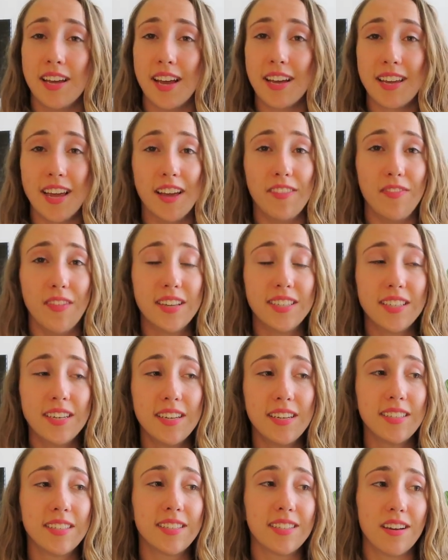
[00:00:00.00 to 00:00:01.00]
again, this
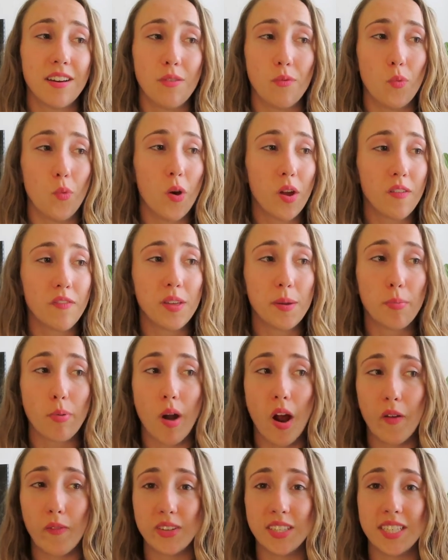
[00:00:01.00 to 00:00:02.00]
is one of the
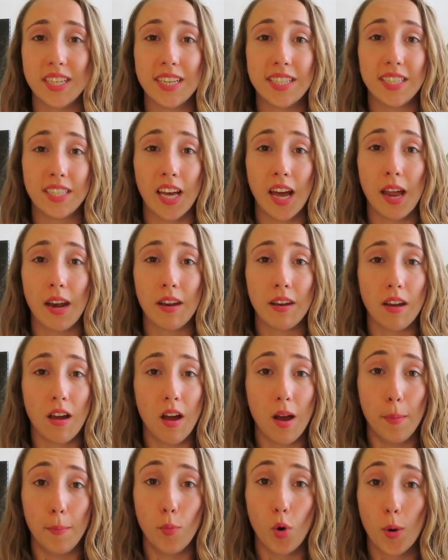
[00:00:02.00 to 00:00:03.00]
prophecies that
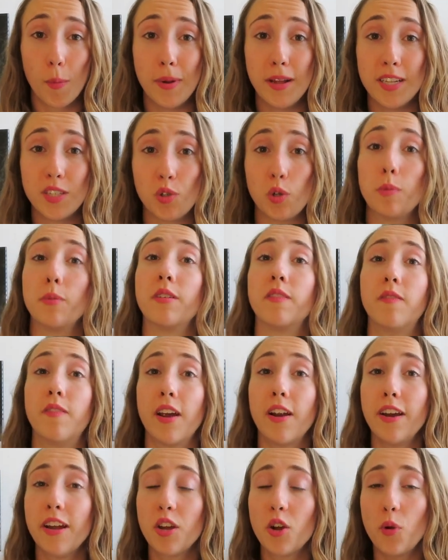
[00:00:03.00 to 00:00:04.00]
Mormons will be
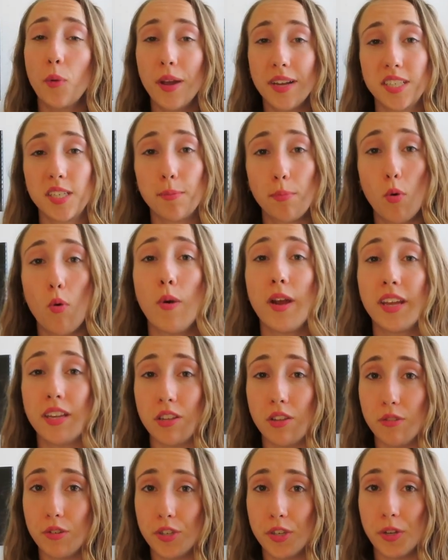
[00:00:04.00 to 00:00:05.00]
very quick to point
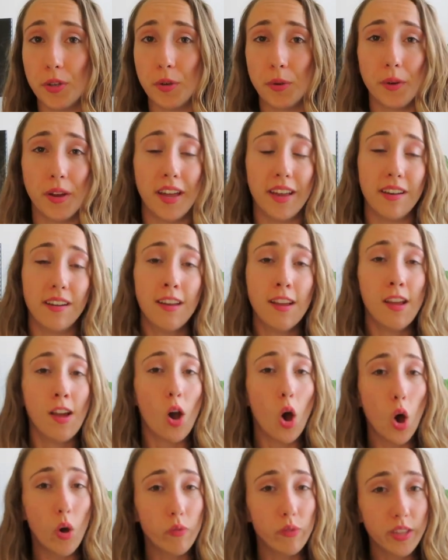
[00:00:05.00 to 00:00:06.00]
you to, and
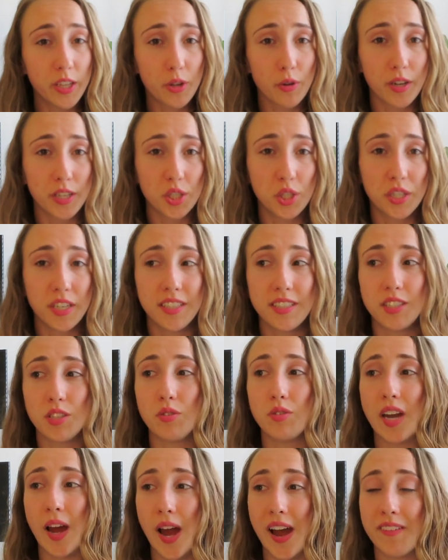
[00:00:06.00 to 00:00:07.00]
hopefully Christians,
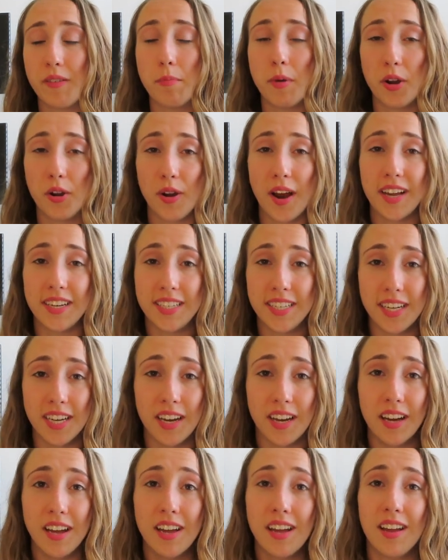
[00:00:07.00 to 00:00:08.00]
you now have a better
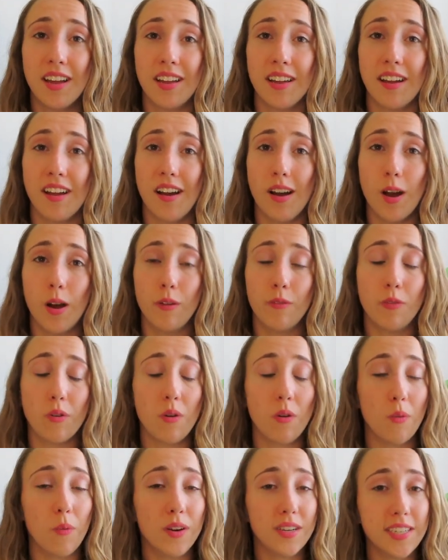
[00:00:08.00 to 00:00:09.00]
idea of
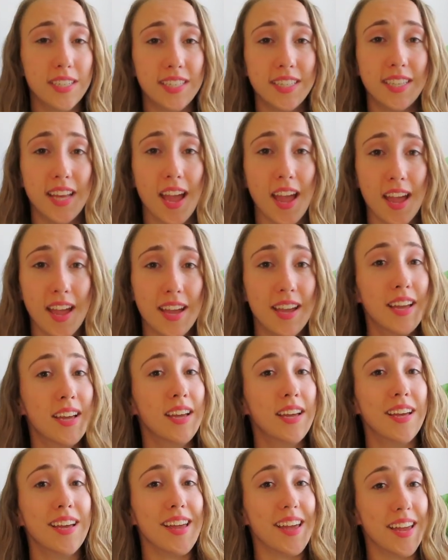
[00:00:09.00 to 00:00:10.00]
what to say
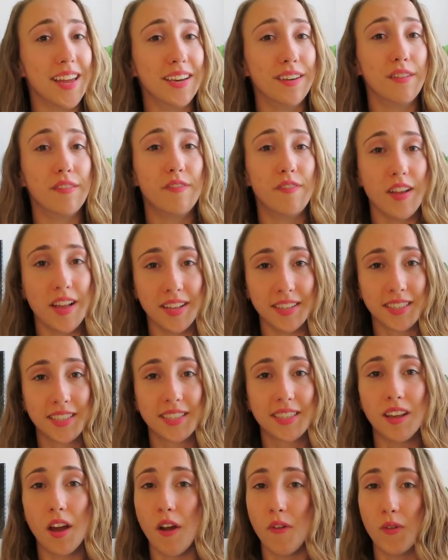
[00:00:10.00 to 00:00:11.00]
in
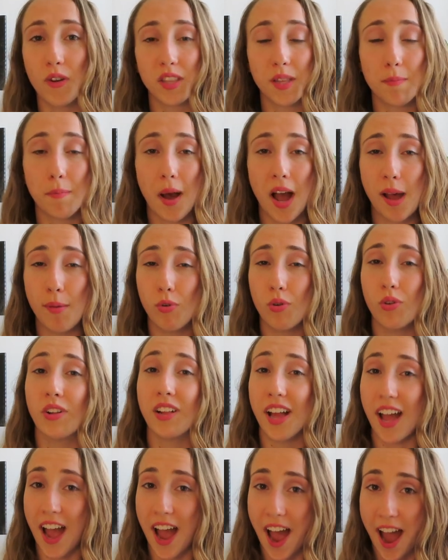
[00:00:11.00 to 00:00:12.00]
defense of what the
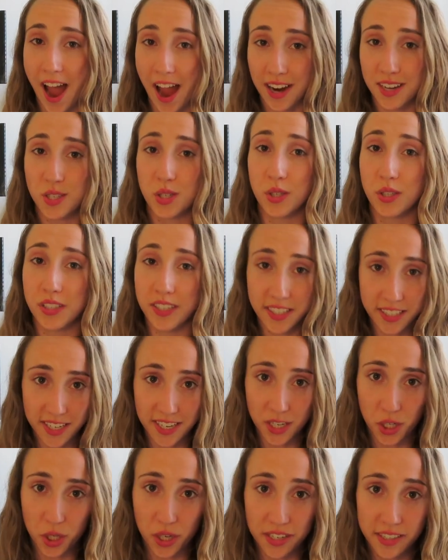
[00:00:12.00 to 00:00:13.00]
Bible actually
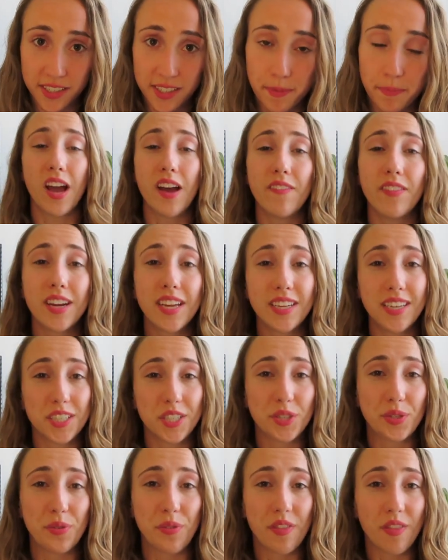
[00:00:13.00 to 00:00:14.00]
teaches. If you have any
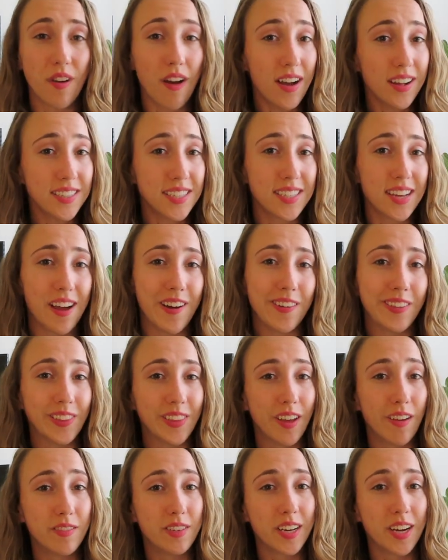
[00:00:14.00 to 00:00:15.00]
additional thoughts, I would
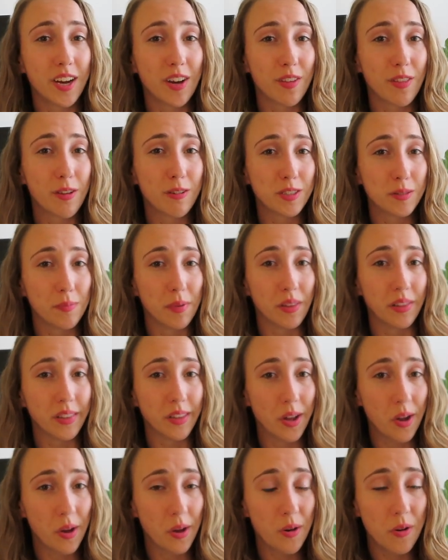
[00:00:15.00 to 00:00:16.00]
love to hear those
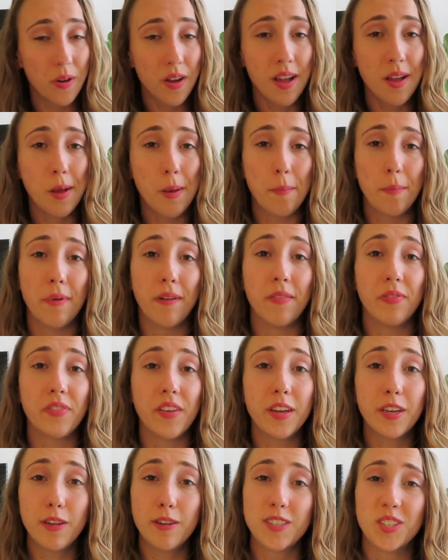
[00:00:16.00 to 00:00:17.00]
below, but
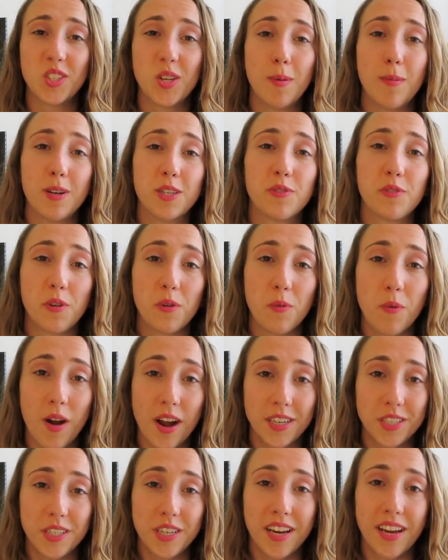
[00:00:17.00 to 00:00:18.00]
thank you so much for
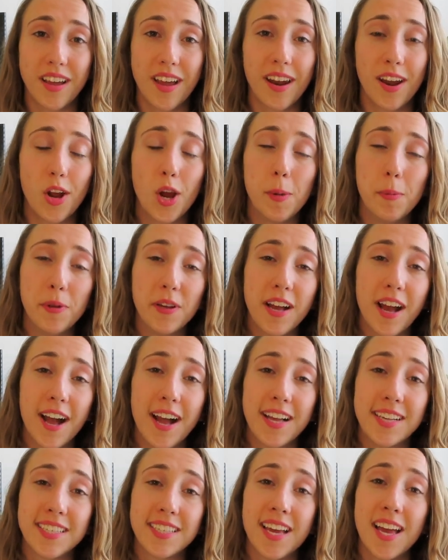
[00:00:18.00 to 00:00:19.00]
watching, and I hope you
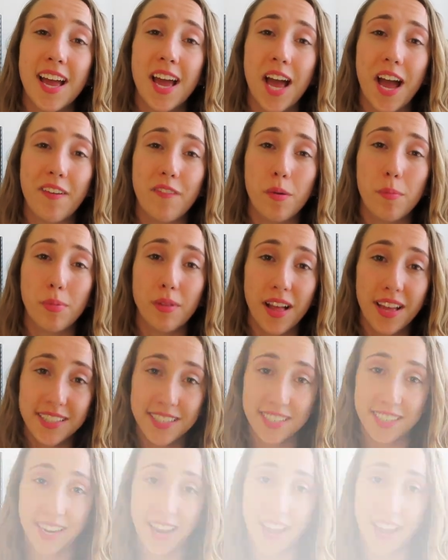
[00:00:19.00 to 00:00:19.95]
guys have a blessed